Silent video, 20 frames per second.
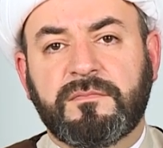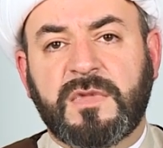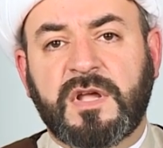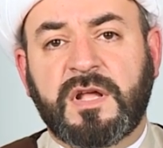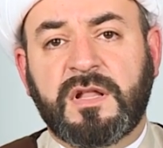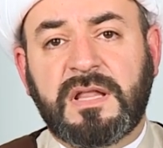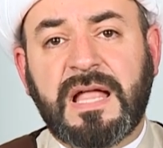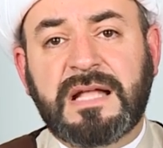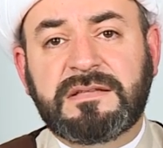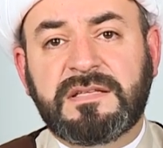
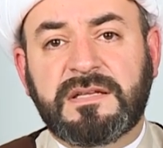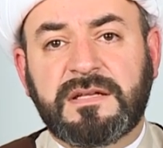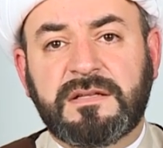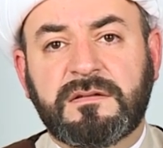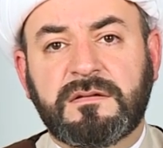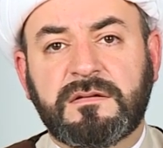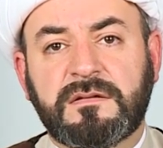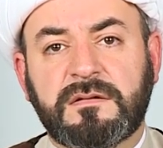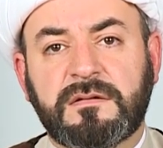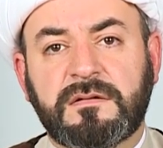
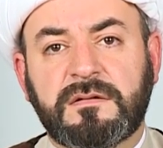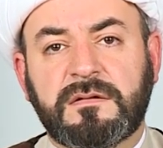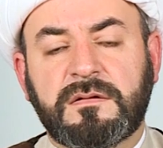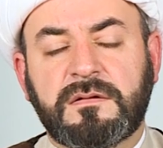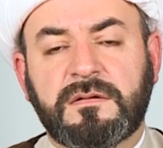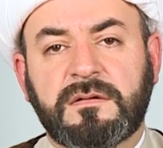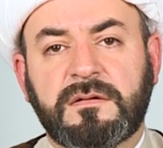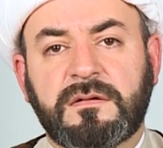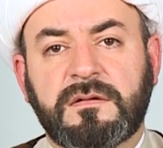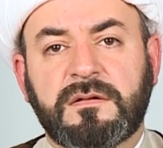glutton
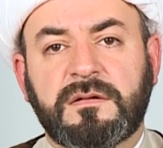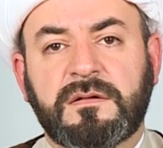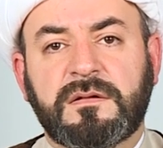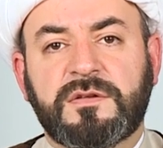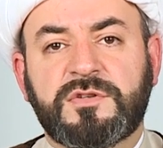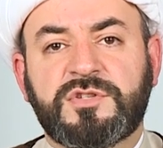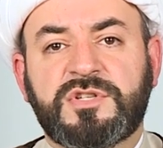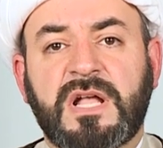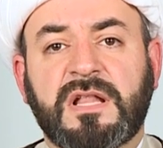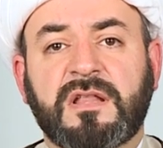
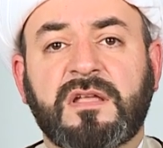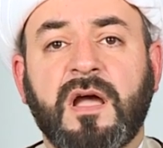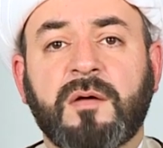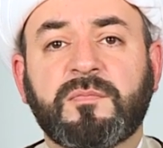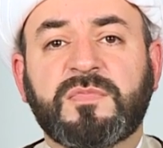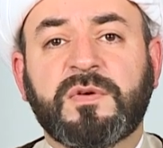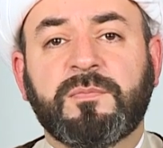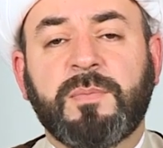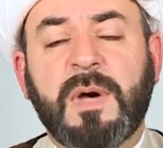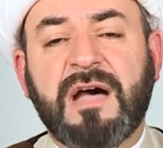shall come
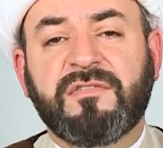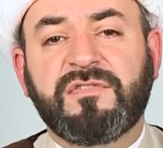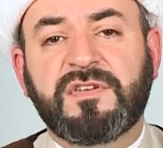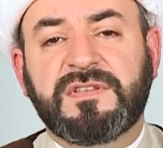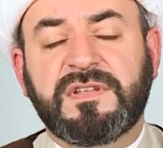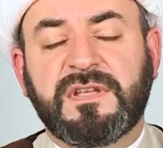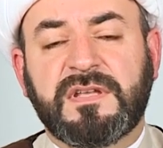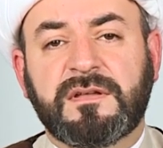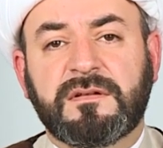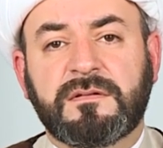to
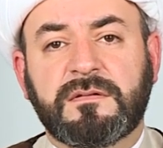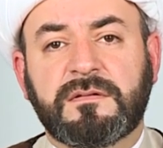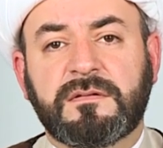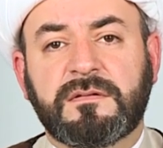poverty.